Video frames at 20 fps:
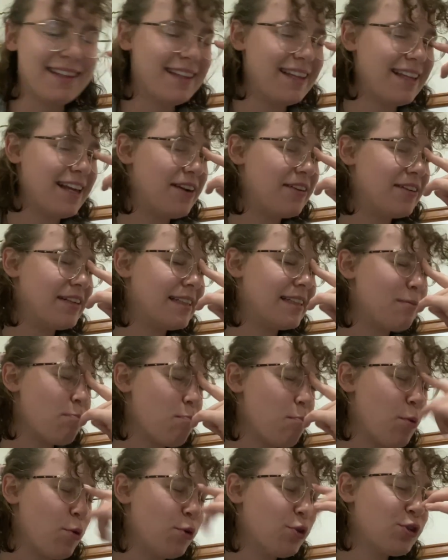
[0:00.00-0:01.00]
there is
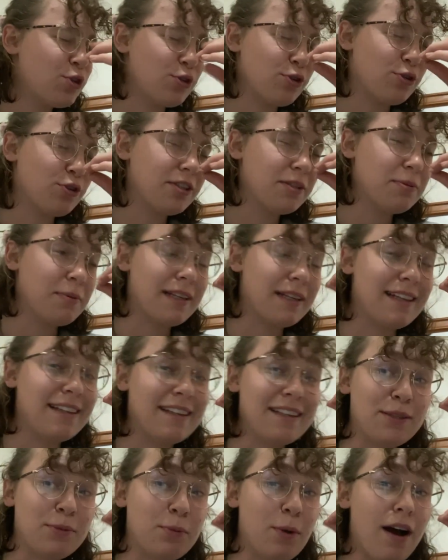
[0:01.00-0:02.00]
more stories within
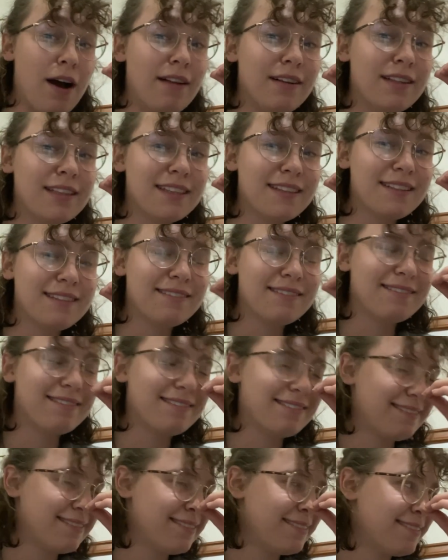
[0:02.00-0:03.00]
this world?
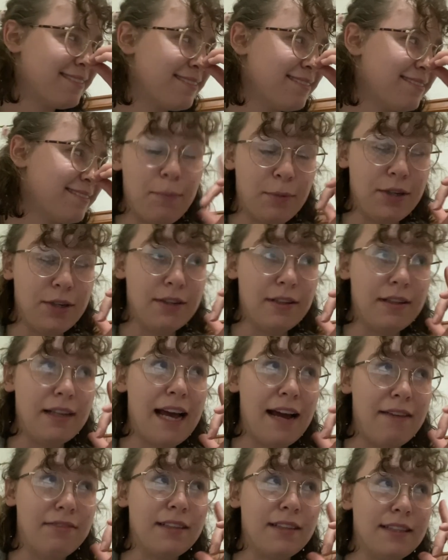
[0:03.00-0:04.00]
I'm gonna
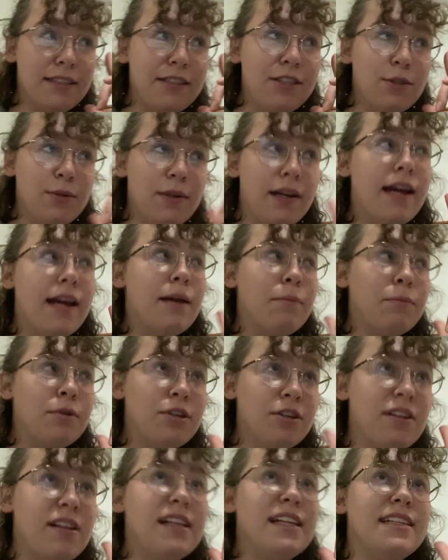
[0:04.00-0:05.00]
have to listen to it, and I'm
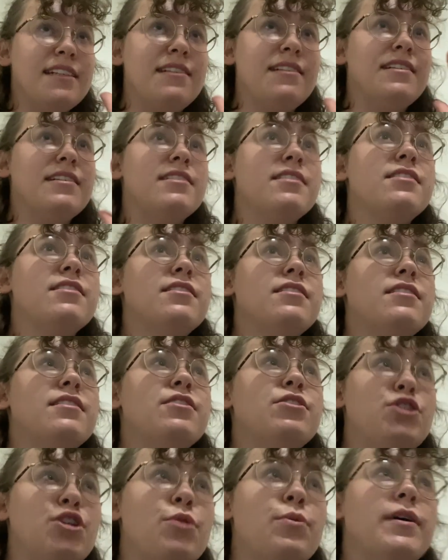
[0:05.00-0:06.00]
gonna listen
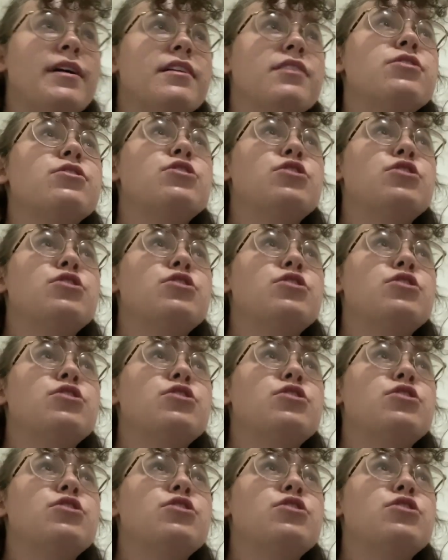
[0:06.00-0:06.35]
to it